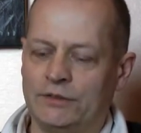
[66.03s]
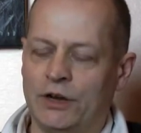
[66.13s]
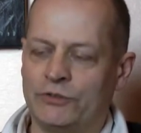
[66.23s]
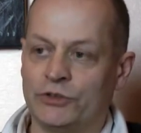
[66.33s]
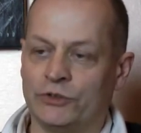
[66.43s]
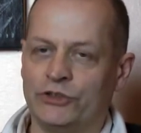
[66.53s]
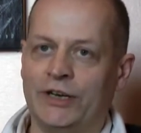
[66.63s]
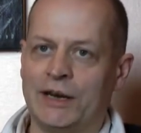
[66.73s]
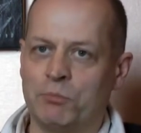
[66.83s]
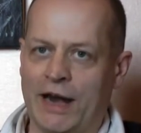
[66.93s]
offshore
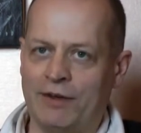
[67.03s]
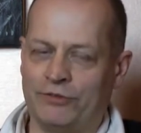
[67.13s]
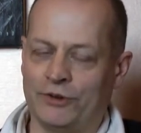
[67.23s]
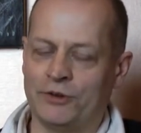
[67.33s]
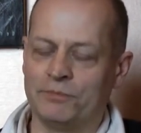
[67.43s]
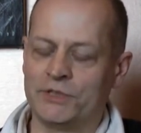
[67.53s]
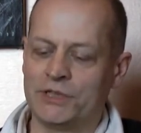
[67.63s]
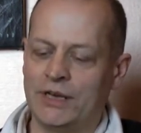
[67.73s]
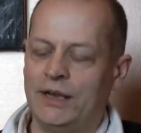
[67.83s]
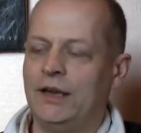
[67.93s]
drilling
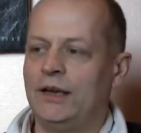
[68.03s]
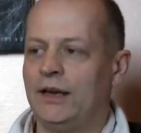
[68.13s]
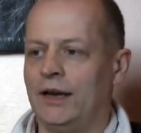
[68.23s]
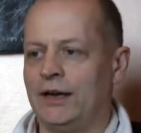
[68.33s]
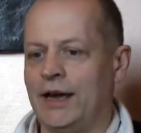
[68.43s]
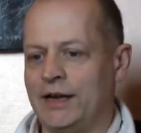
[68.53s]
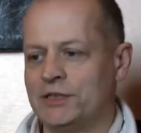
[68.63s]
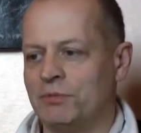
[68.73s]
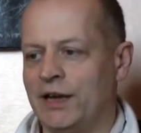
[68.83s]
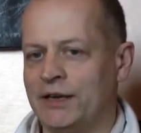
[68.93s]
platforms,
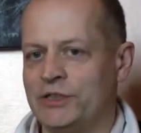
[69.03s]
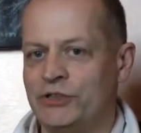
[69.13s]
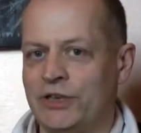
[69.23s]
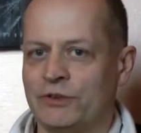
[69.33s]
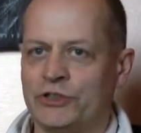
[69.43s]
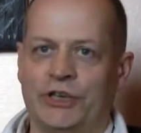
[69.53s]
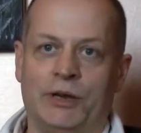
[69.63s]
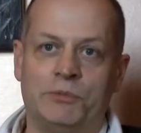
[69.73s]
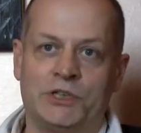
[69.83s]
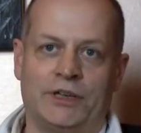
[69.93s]
as well as drill
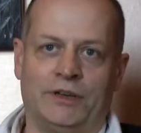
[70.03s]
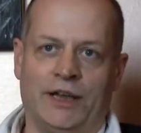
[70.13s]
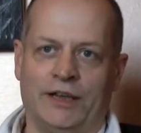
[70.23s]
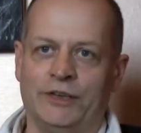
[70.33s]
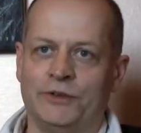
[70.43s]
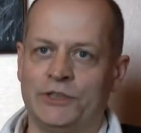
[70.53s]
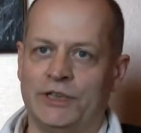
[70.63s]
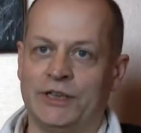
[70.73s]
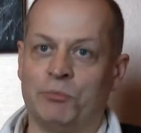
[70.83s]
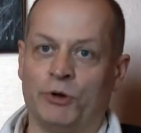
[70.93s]
ships, and they're used
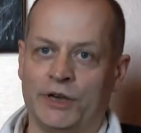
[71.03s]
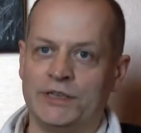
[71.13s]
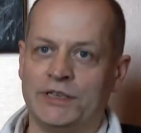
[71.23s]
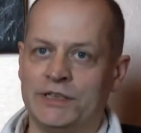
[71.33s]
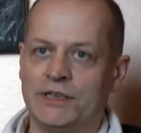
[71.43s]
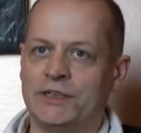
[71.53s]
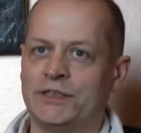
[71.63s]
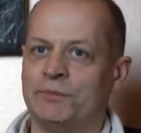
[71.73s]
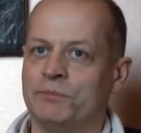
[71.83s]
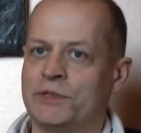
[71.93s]
in the buoyancy
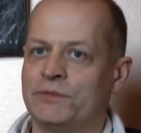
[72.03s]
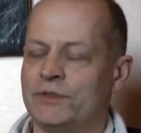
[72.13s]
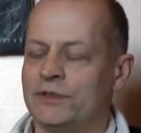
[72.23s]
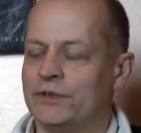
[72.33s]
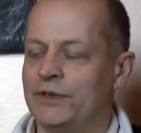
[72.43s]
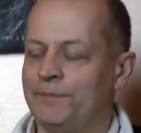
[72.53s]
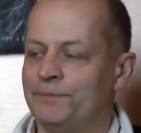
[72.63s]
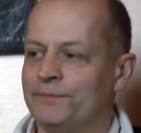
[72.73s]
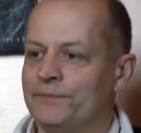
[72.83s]
systems for